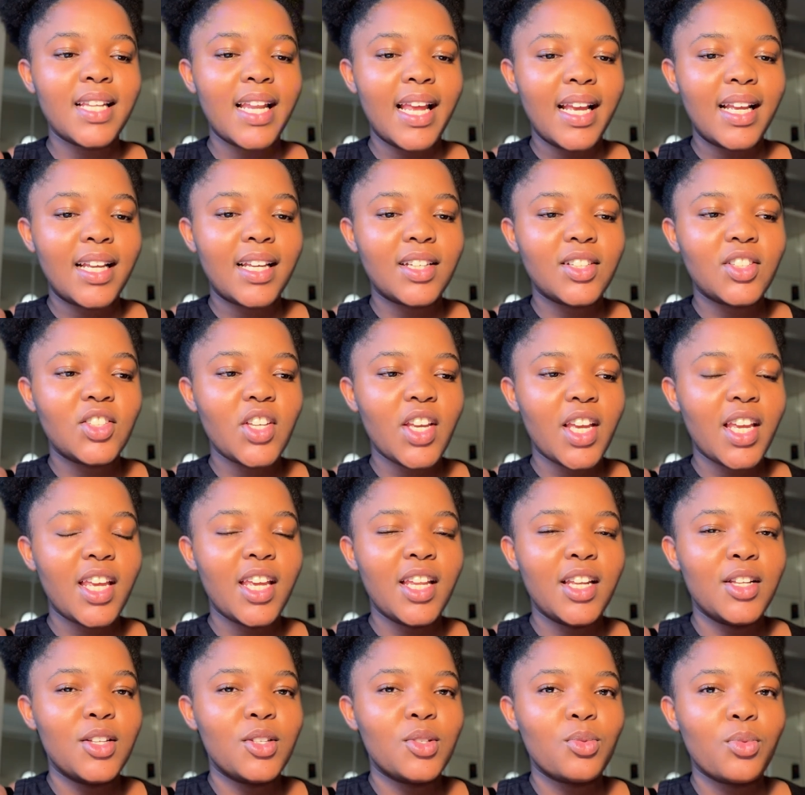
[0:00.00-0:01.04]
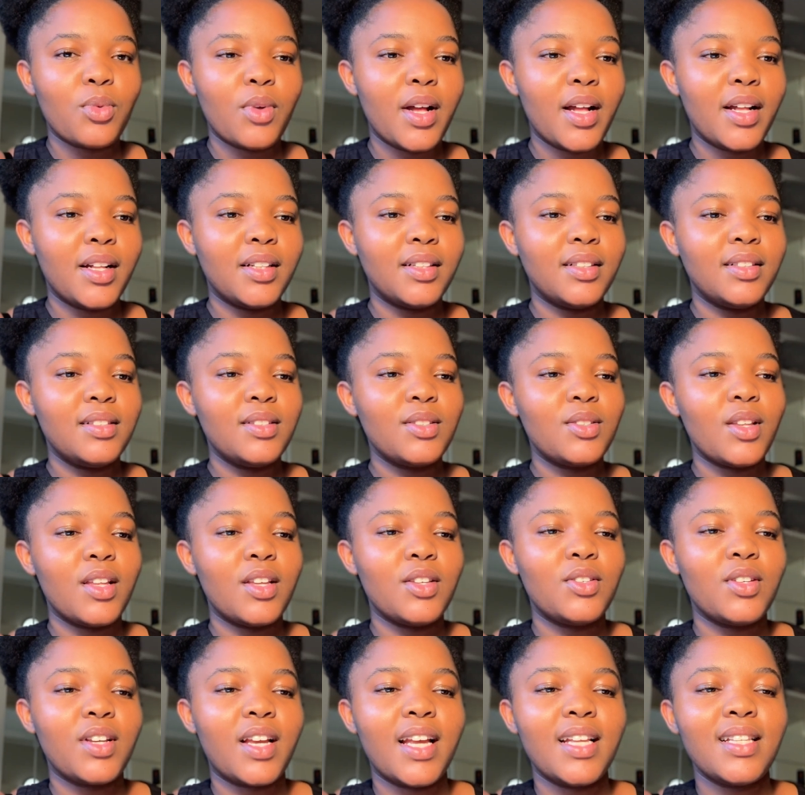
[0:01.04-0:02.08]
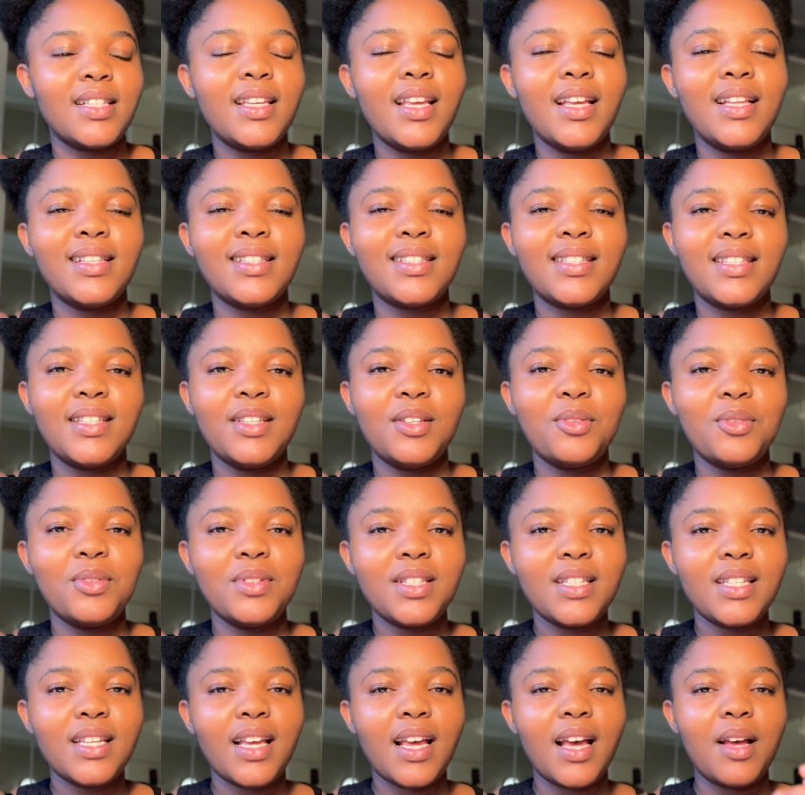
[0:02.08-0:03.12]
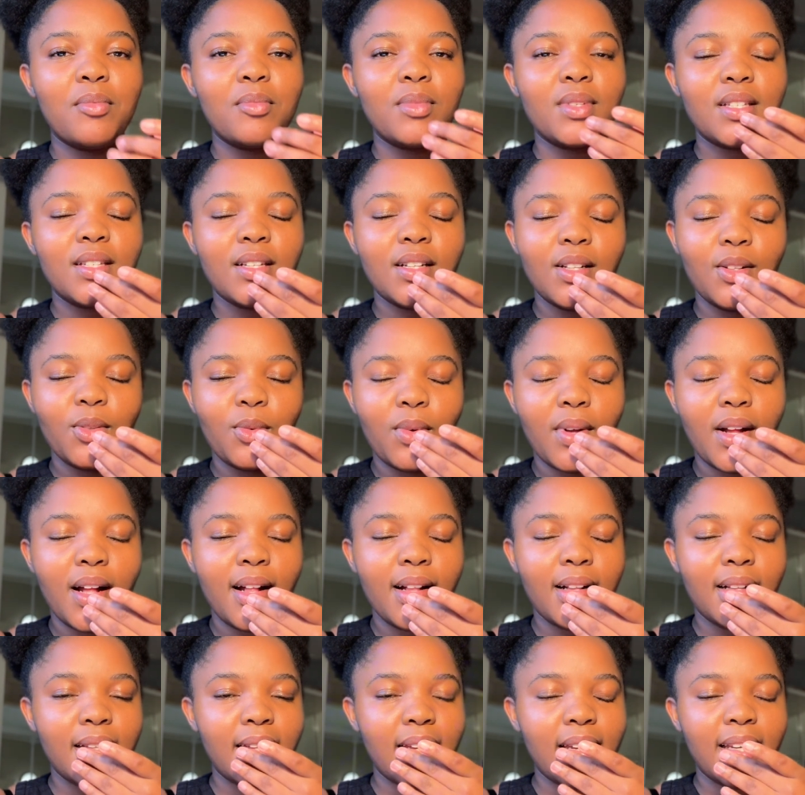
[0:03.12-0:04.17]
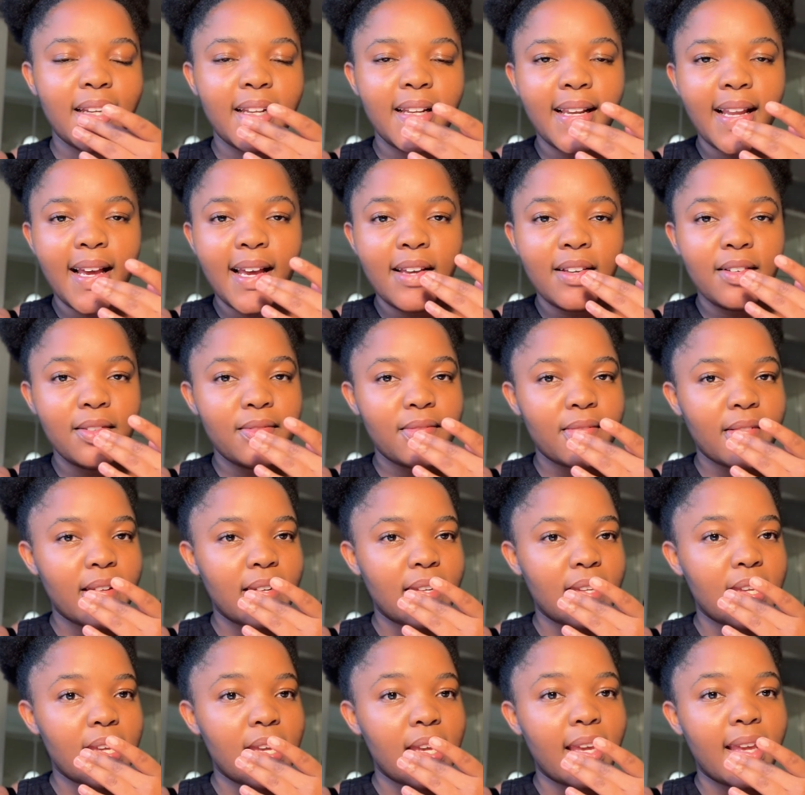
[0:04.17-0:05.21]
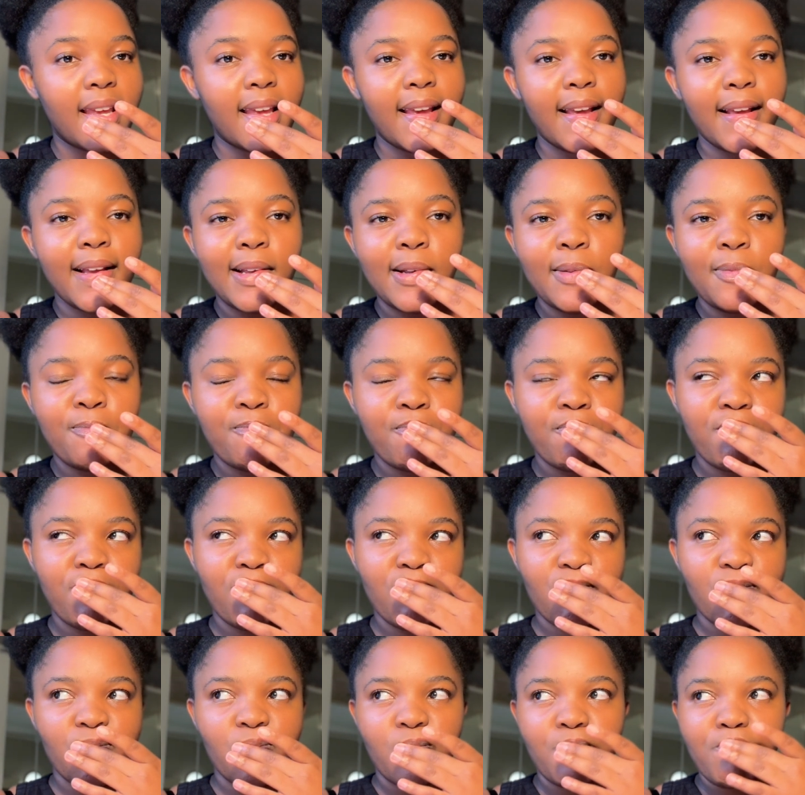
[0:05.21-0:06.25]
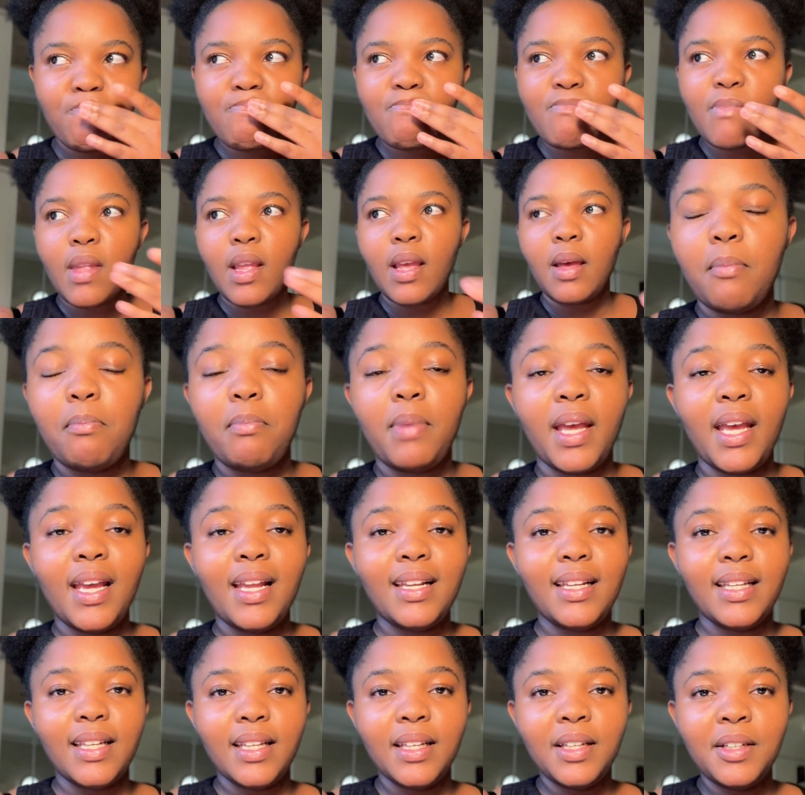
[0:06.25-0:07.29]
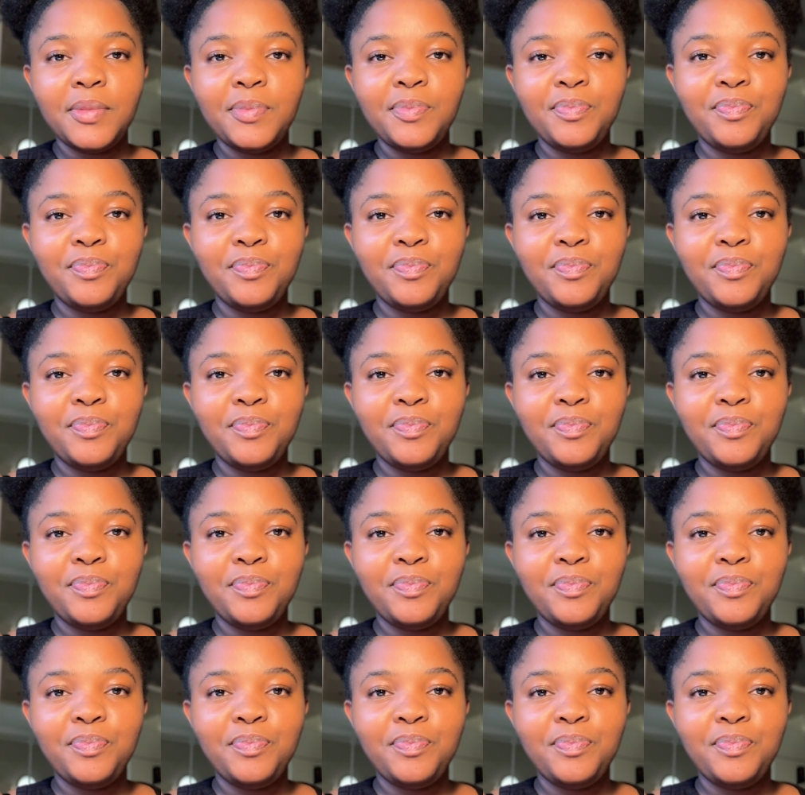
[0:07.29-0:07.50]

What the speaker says: like check in as well, so that you guys can see Uti, I'm still well and alive and kicking. Barely.